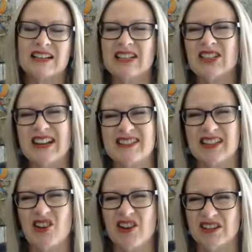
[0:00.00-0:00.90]
Classic
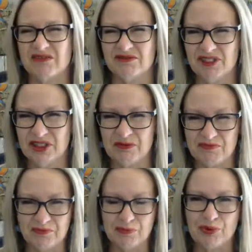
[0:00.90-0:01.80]
kind of,
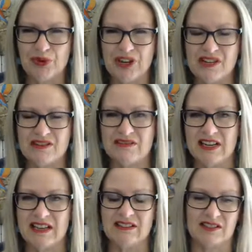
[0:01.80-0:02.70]

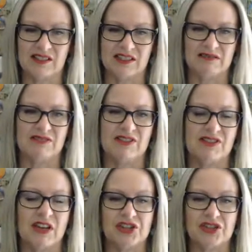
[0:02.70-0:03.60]
pre-tenancy
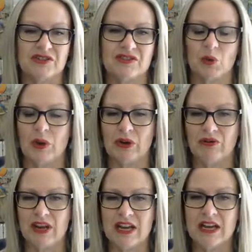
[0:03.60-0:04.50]
discussions that went on
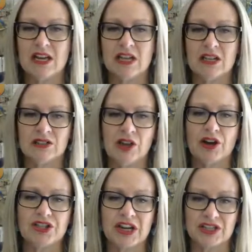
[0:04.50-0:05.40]
there.
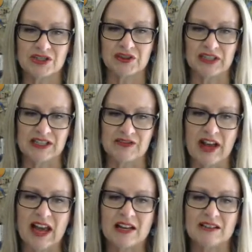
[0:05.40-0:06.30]
Negotiations for lease of a
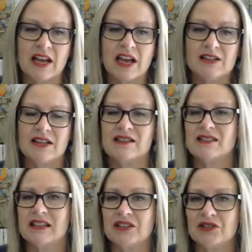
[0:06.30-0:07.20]
house. Tenant
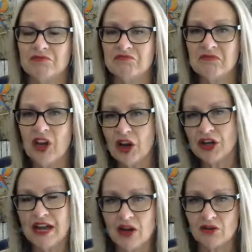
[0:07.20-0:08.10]
said,
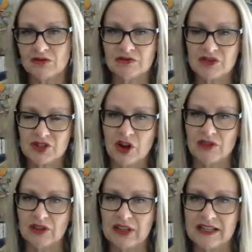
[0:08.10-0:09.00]
okay, I'll sign
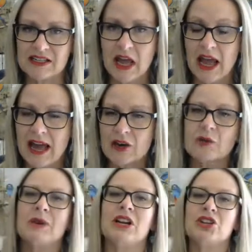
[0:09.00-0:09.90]
the lease. Hang on
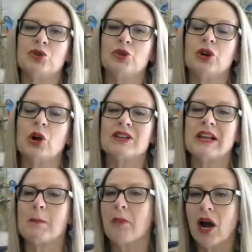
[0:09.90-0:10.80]
a minute, you're not going to
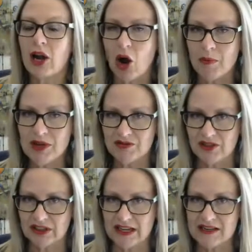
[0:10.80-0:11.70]
get my copy of
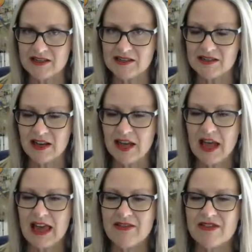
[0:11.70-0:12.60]
the lease
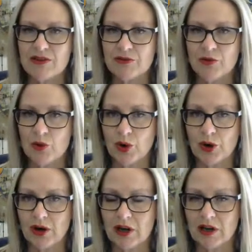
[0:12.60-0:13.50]
and
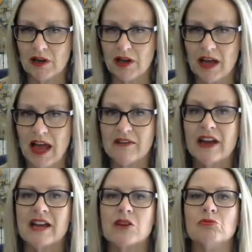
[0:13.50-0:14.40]
therefore have
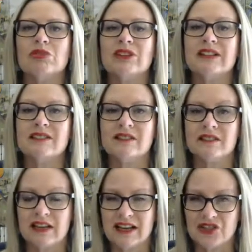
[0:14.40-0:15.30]
a completed,
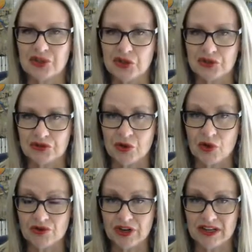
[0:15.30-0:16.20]
executed
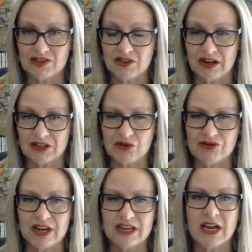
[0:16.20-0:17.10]
contract, signed
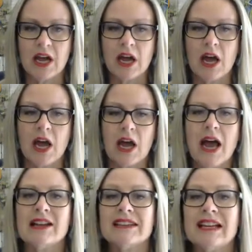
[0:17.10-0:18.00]
contract,
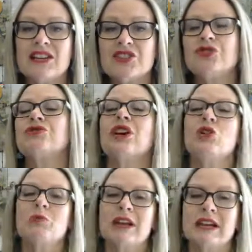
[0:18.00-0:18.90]
unless you
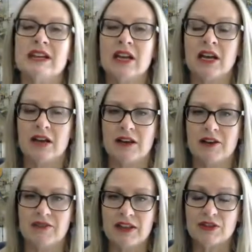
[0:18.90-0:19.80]
tell me
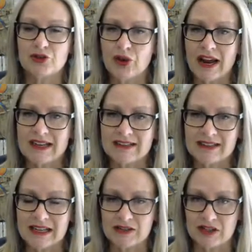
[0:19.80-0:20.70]
that the
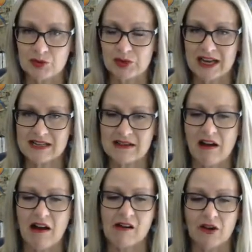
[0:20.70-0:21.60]
drains in this place
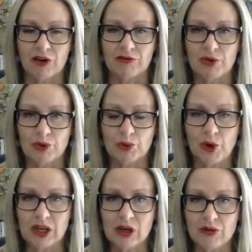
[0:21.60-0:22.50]
are of good
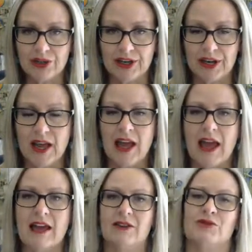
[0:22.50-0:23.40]
working order.
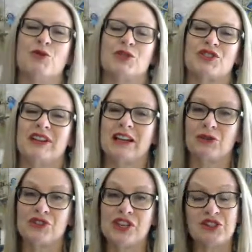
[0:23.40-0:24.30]
And of course the
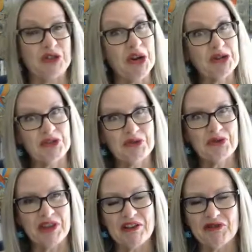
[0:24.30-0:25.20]
landlord says, yes,
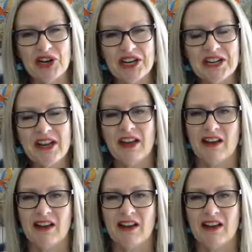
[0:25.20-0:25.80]
sure, they're fine.